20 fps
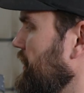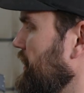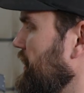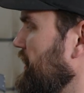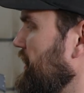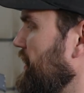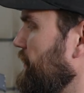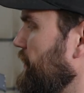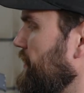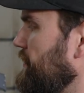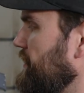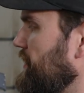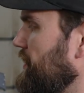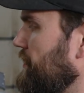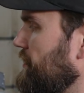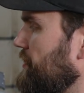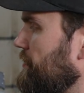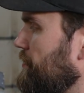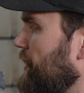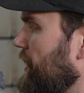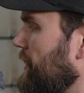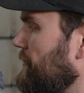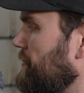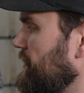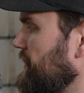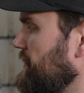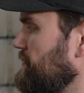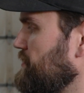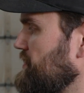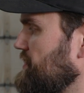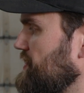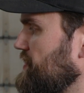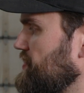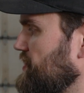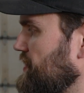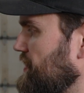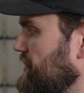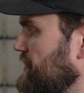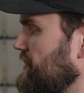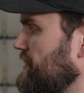And that way we know they're properly
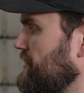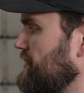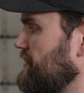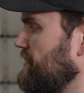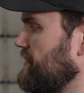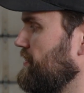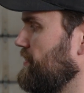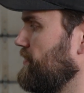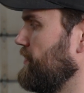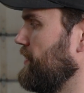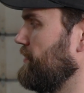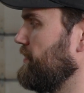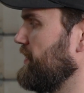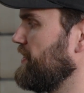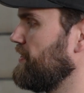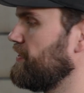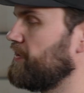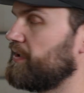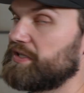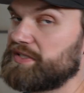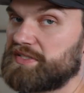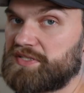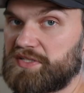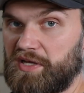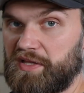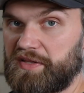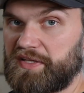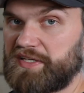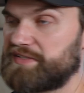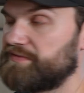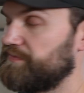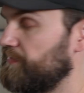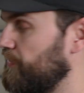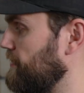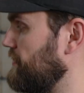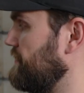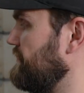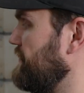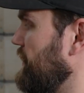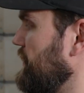positioned when we go to install this
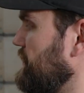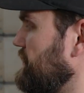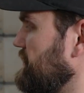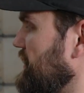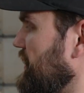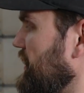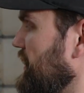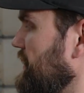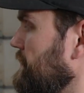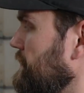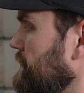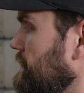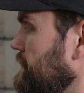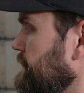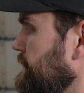for the final time.